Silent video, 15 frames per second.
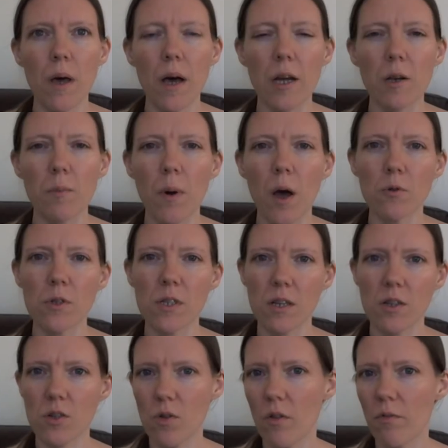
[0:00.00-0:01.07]
I'd
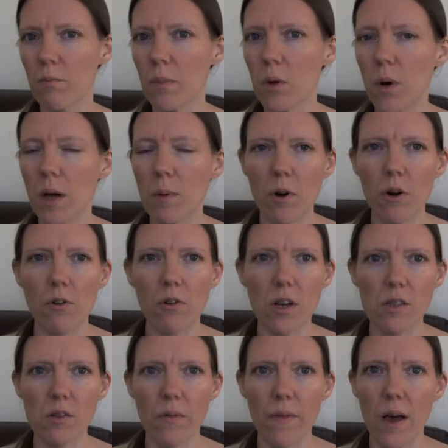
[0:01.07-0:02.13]
posted sort of midway
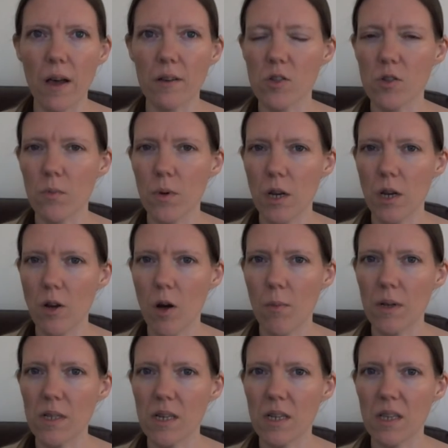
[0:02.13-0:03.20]
progress on that, and somebody had
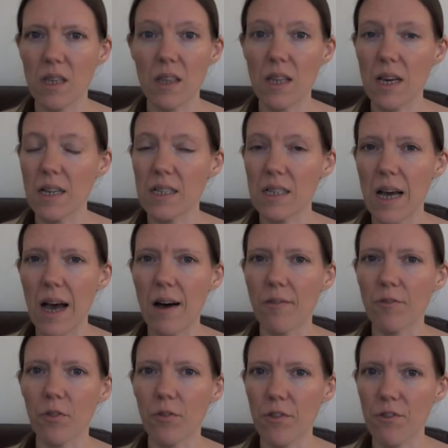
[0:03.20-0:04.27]
commented that they didn't have
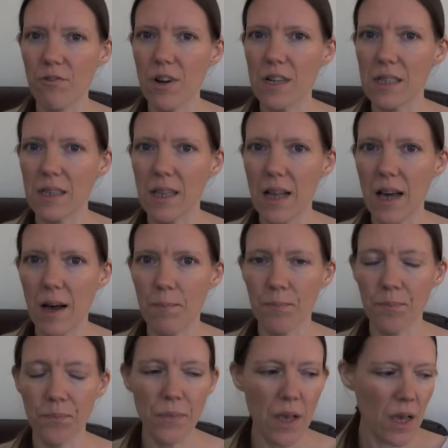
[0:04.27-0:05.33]
enough thread in that.
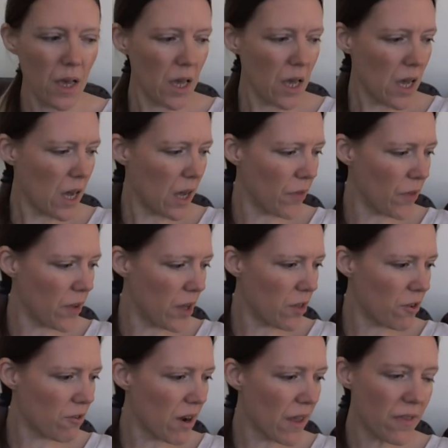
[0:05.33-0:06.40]
And the
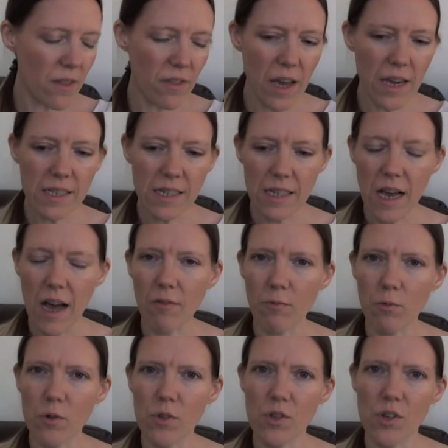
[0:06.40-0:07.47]
thread that they didn't
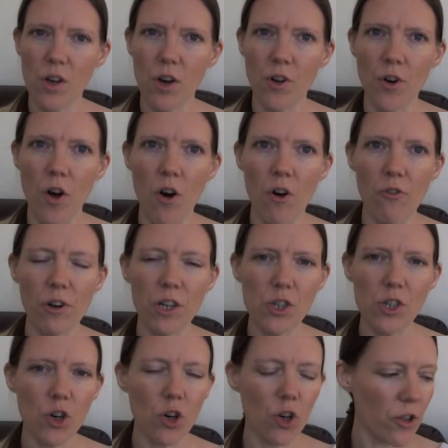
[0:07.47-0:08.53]
have was an
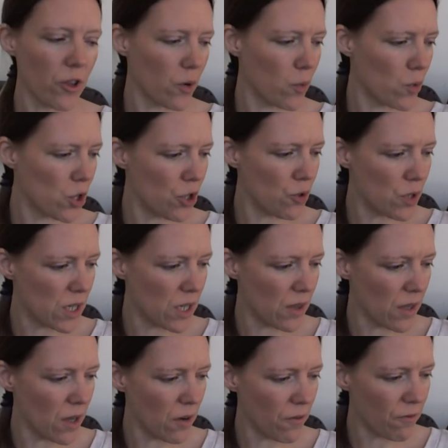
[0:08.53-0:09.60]
orange colour that was used
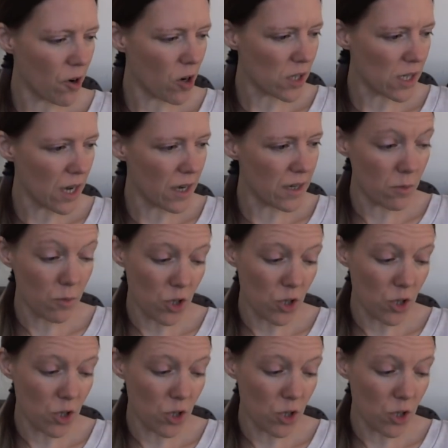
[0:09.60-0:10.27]
in the frog's eyes.